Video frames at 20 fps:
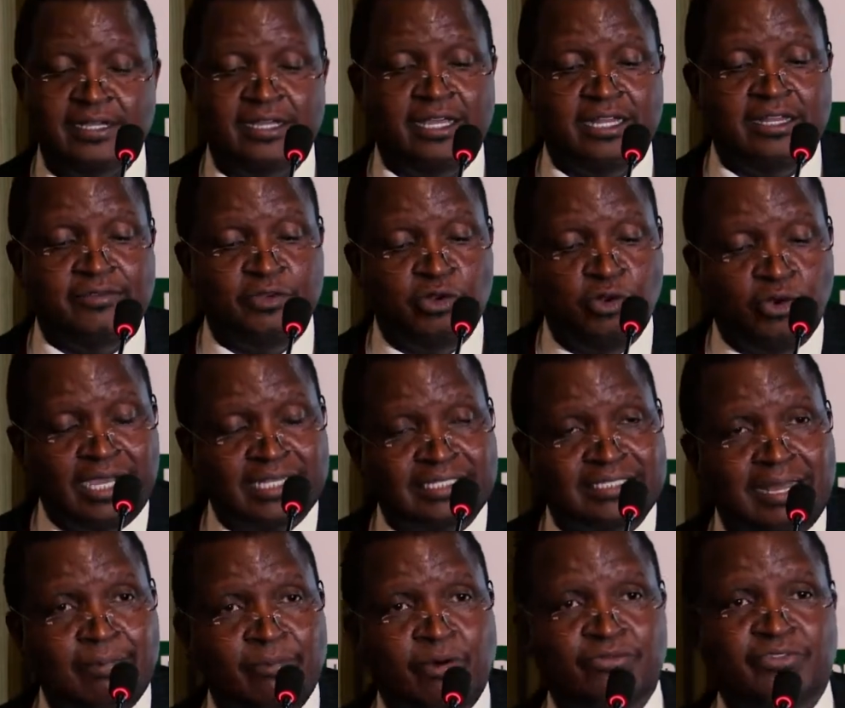And if you look at
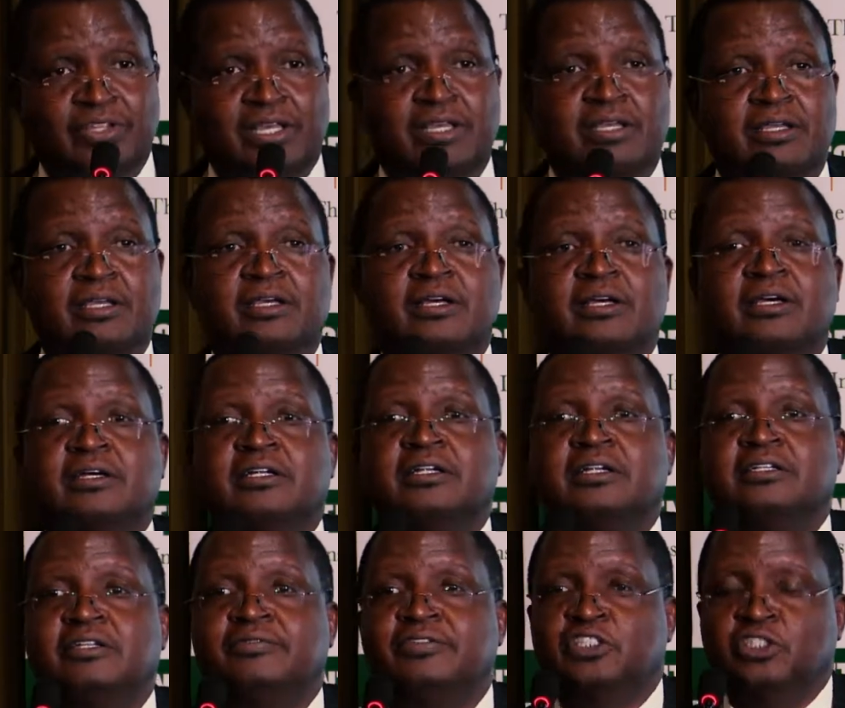some of the
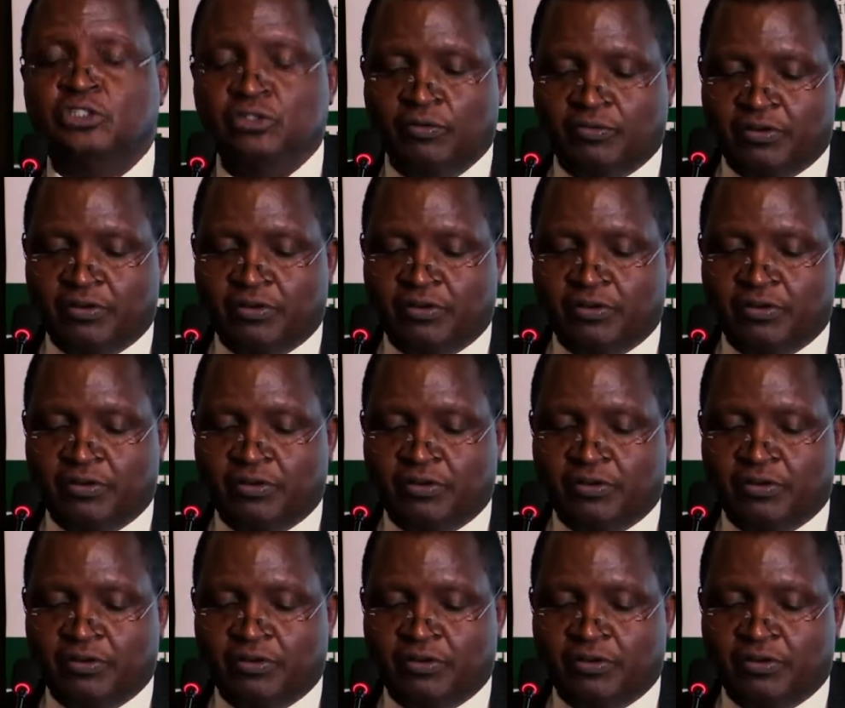division